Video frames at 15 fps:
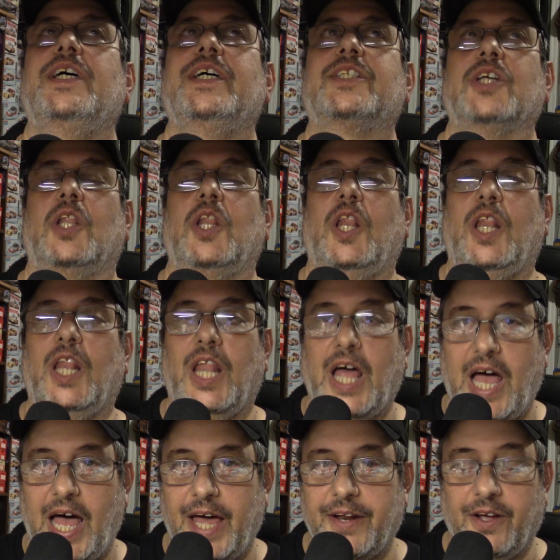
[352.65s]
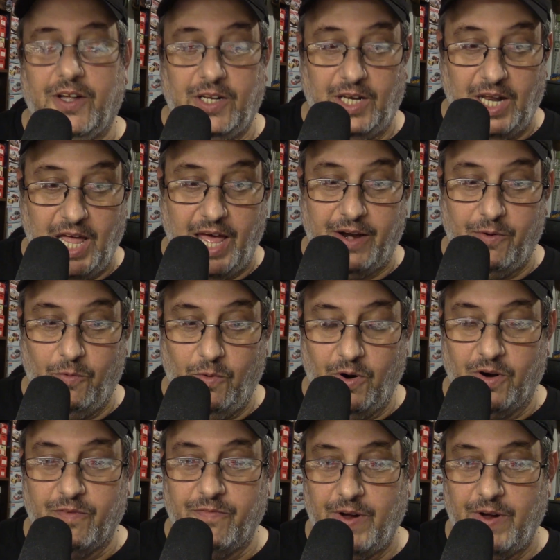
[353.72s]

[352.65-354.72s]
it's a lot of work.